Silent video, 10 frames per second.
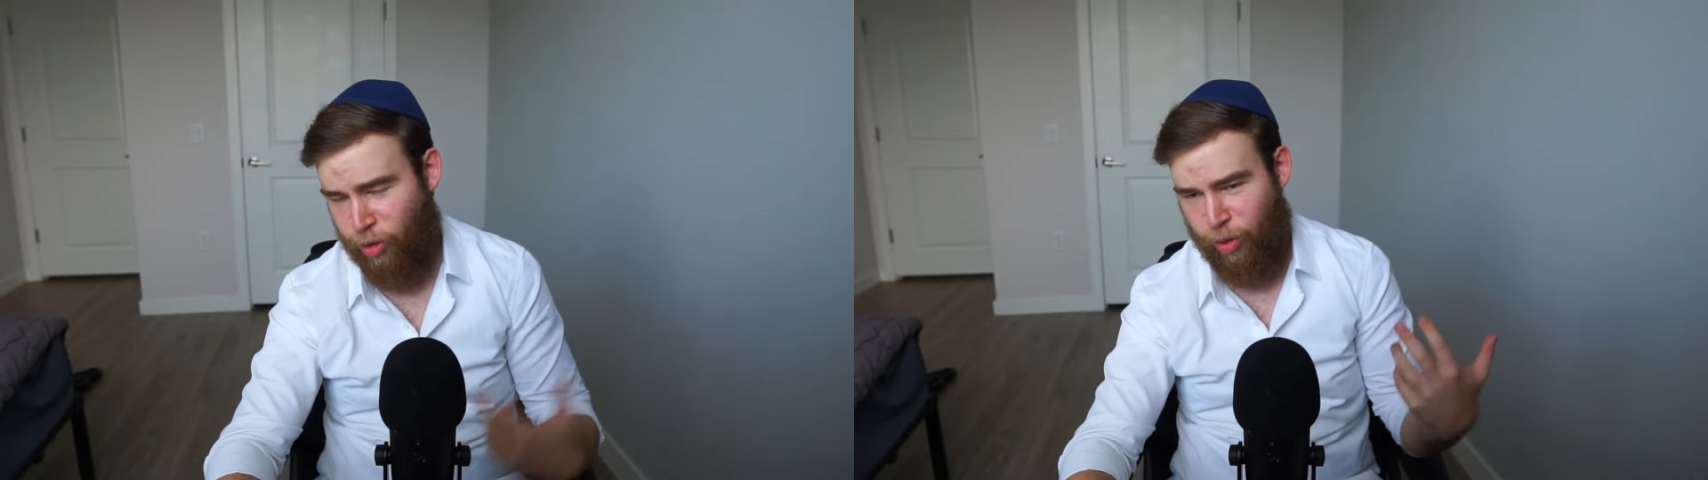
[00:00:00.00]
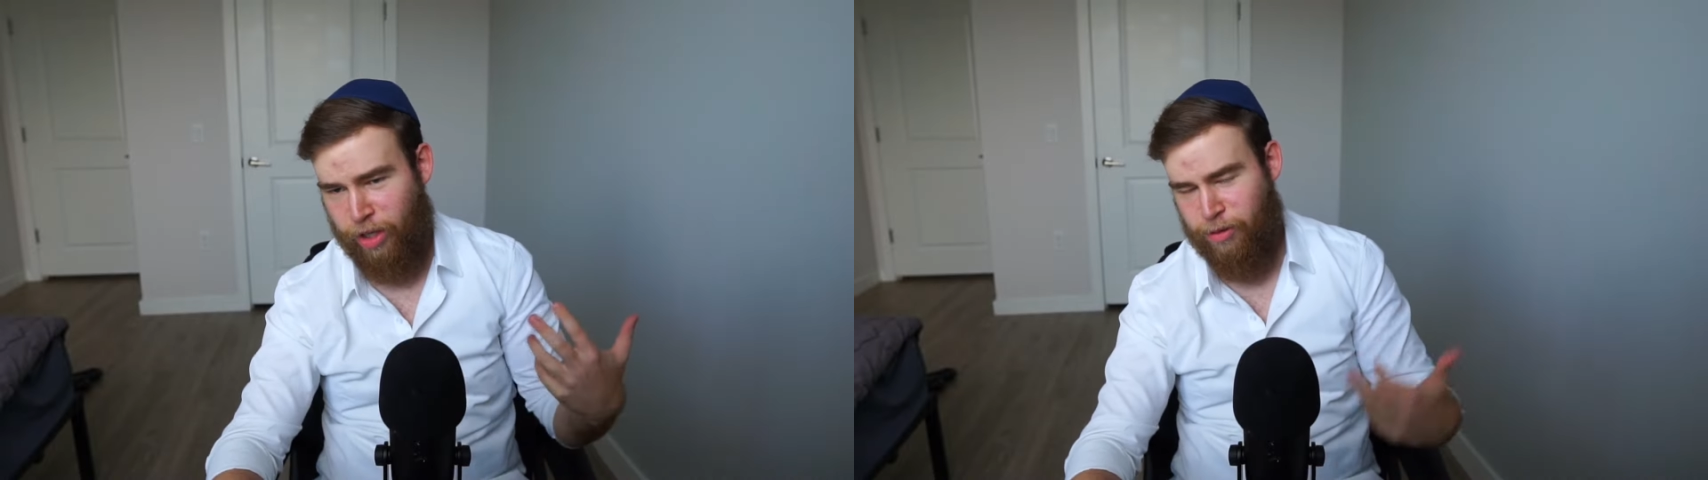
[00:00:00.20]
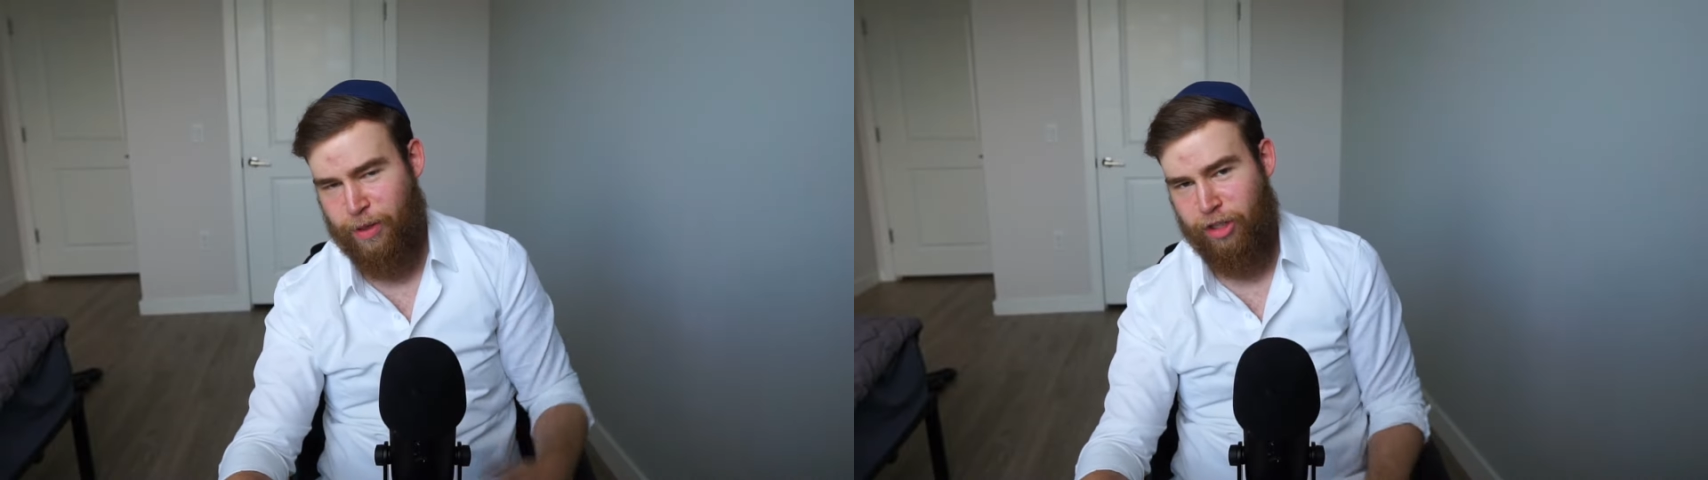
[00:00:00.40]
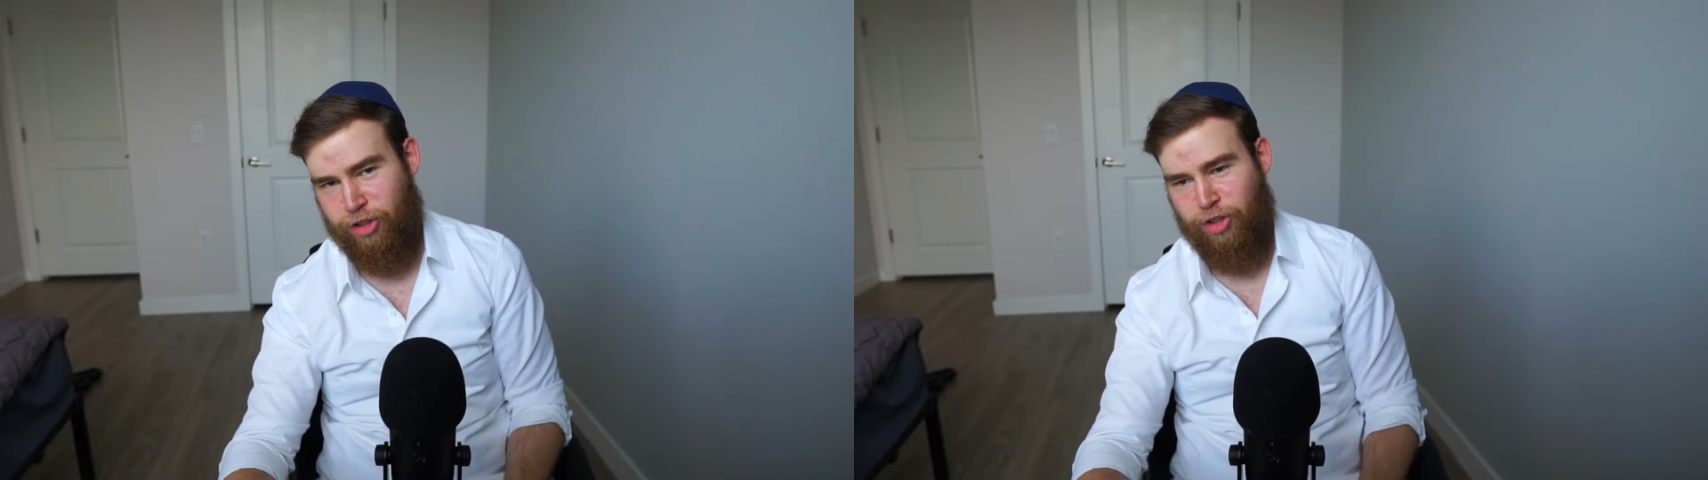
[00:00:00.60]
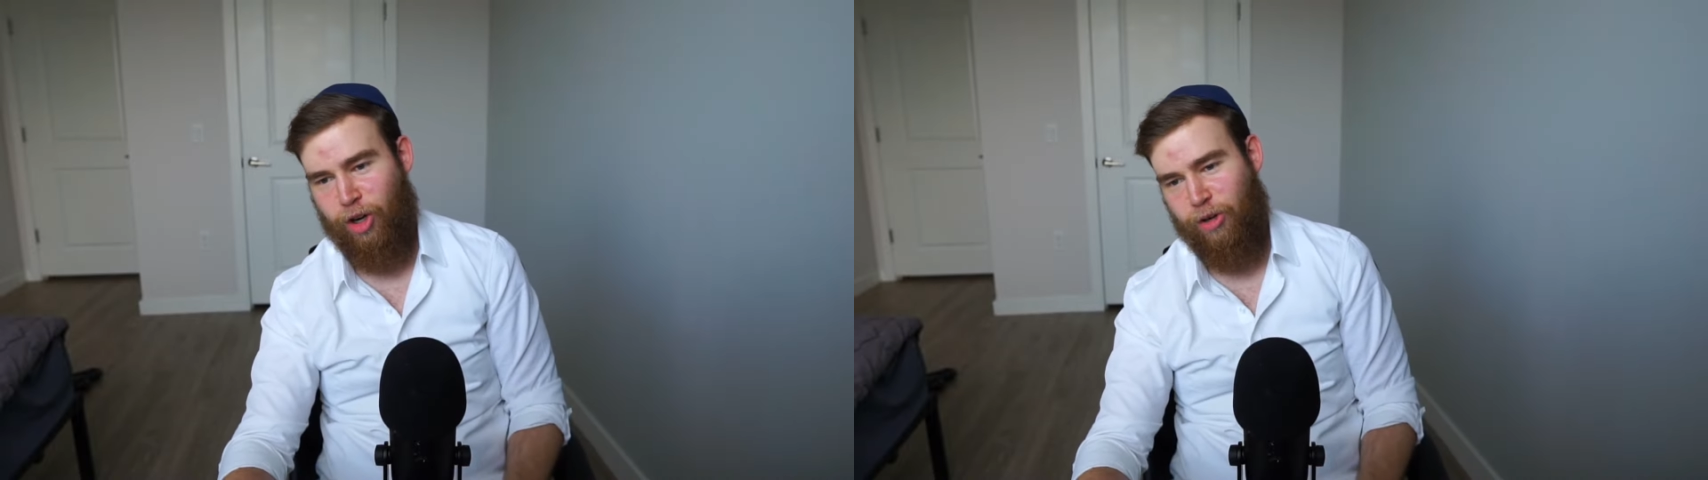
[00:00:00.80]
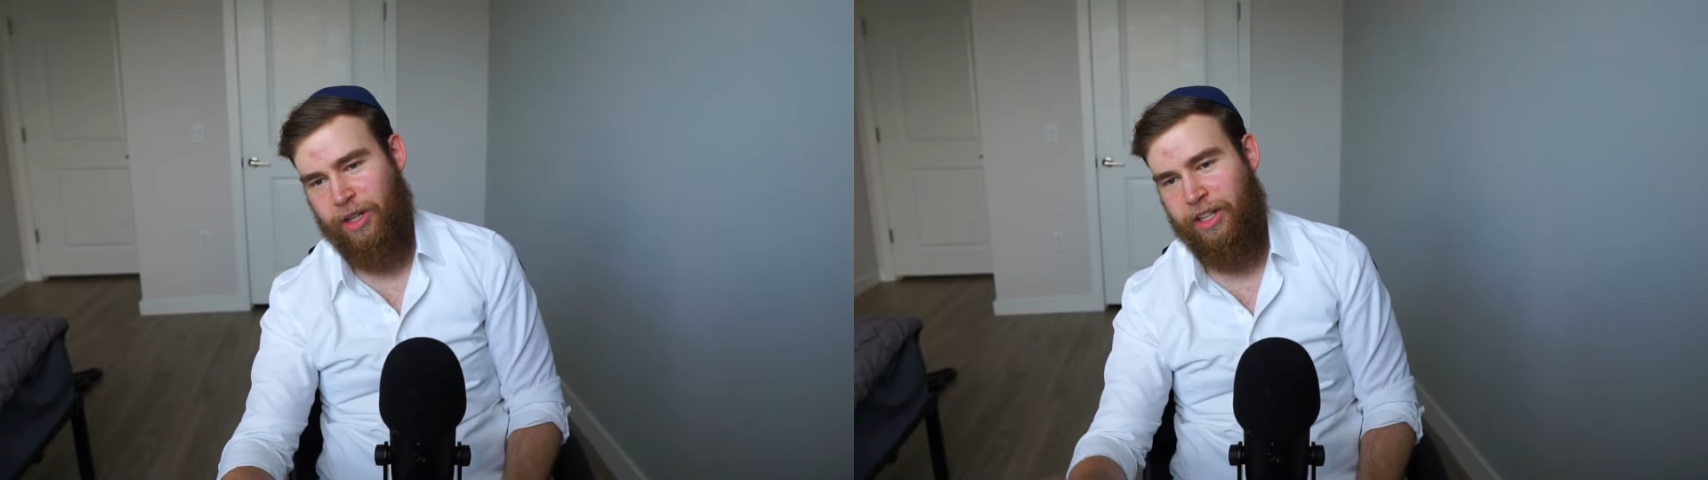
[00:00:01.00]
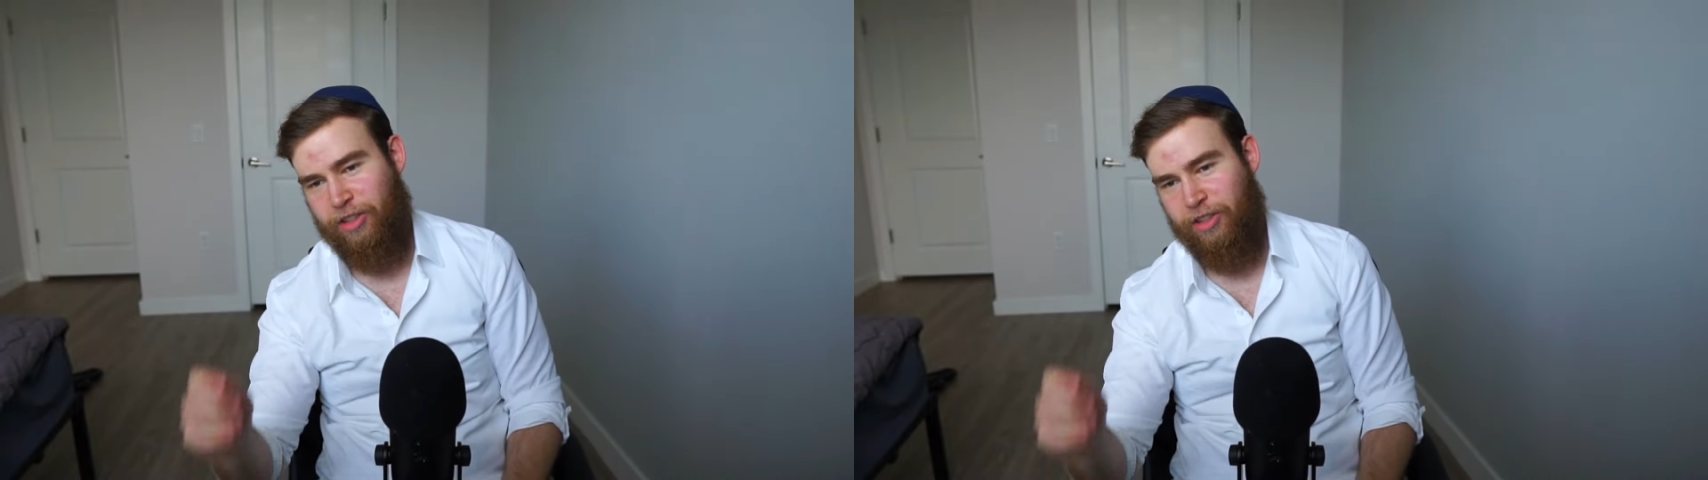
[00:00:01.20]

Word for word: the one I'm about to star in.